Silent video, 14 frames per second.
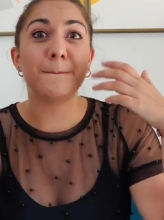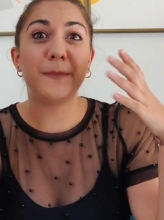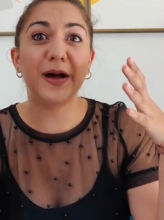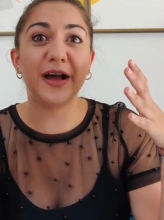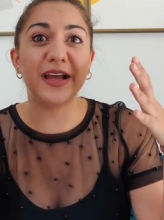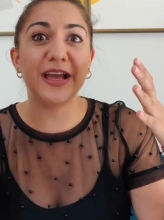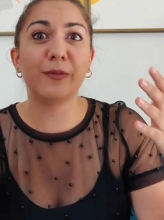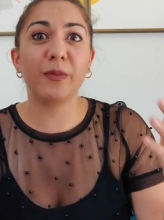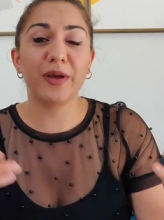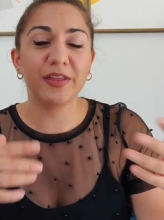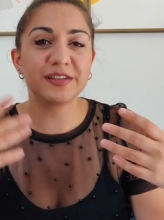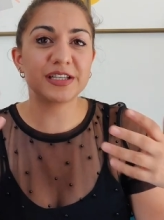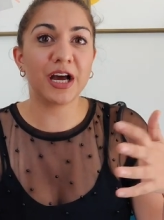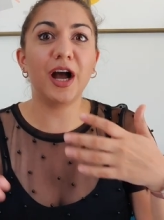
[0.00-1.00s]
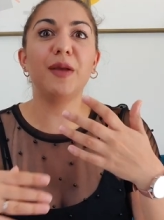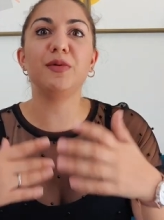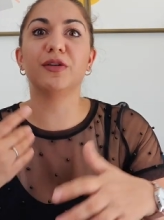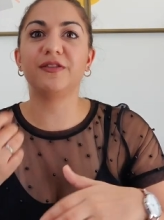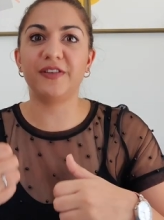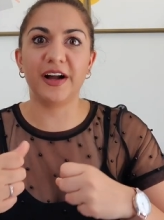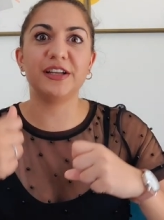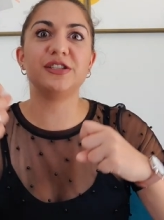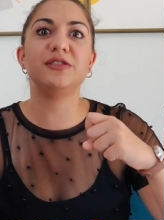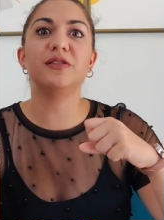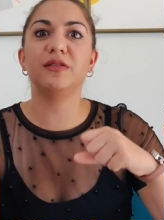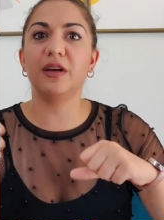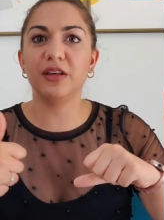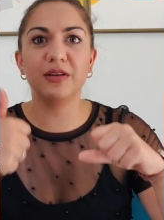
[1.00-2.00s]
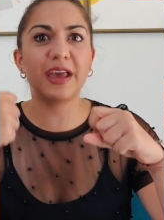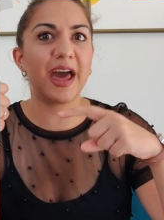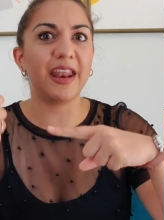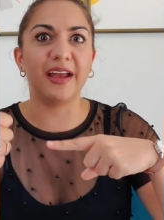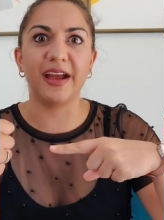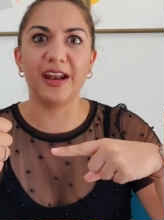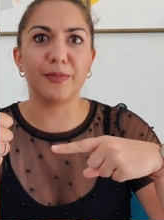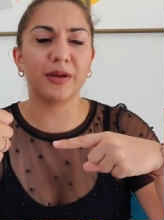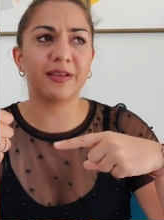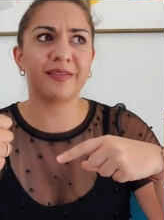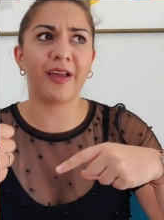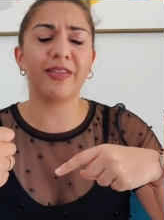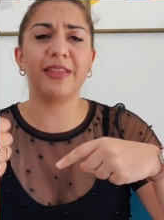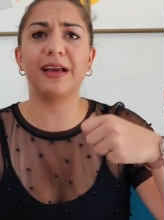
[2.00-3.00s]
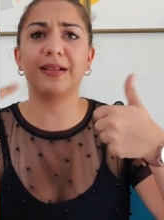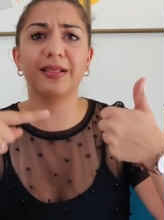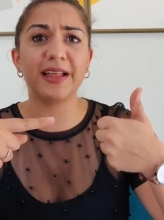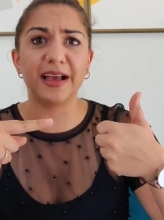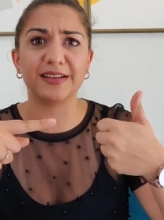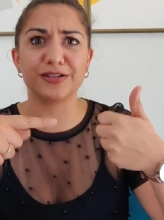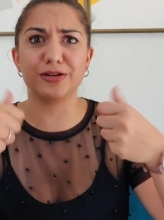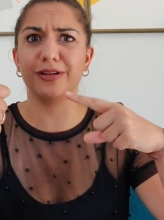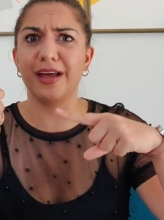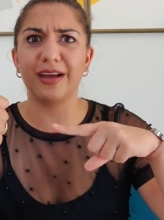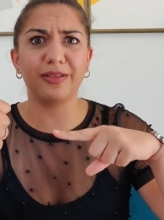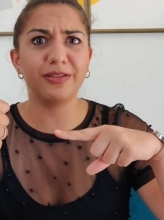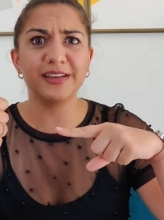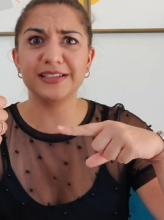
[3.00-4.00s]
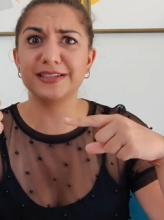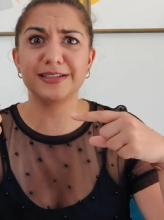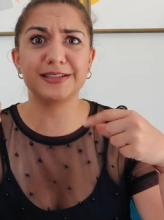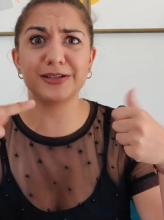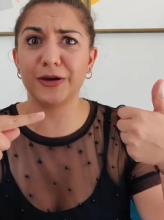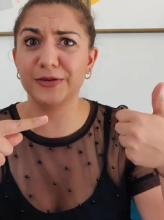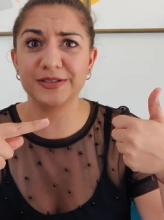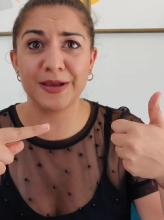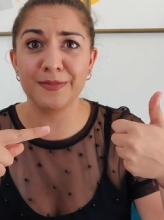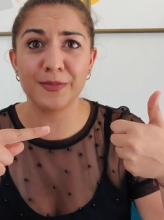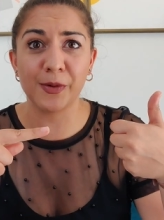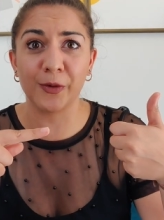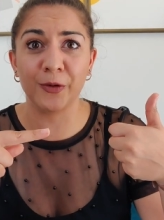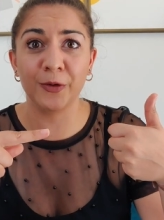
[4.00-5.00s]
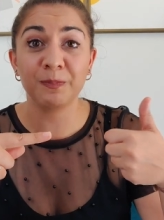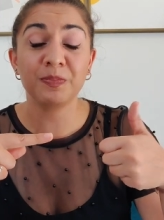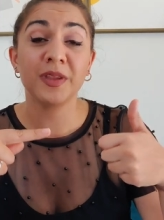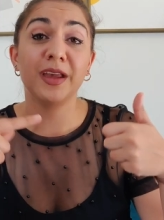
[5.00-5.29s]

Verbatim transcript: But with time, you'll find you, you get it, and it suddenly clicks, and you're like, this is so simple.